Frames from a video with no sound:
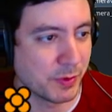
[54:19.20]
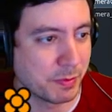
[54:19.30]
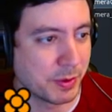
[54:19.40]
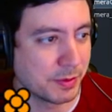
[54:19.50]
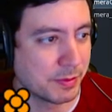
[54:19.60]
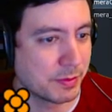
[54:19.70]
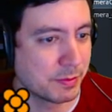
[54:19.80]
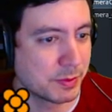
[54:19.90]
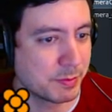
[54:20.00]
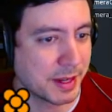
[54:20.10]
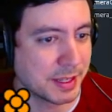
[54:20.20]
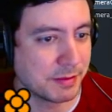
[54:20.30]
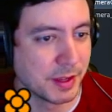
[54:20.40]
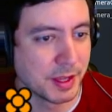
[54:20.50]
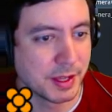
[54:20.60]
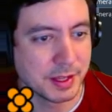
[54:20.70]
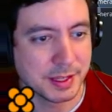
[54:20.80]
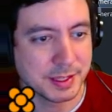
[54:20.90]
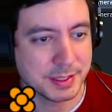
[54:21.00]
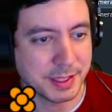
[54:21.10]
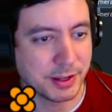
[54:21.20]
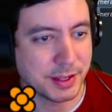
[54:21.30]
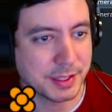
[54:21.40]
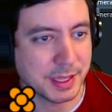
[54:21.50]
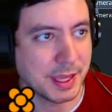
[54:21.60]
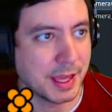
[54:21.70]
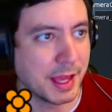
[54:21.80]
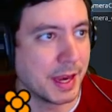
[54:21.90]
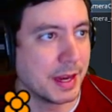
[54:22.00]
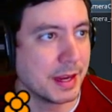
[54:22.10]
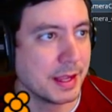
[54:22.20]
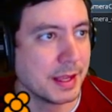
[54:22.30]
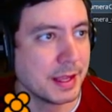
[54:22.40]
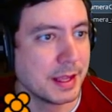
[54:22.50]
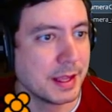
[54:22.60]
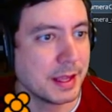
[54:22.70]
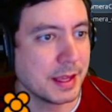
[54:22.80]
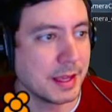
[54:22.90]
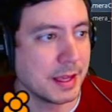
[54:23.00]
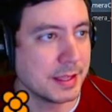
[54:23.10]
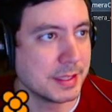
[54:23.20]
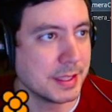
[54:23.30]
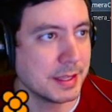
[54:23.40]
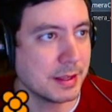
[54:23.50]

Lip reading: perspective. See, there it is again. Is this...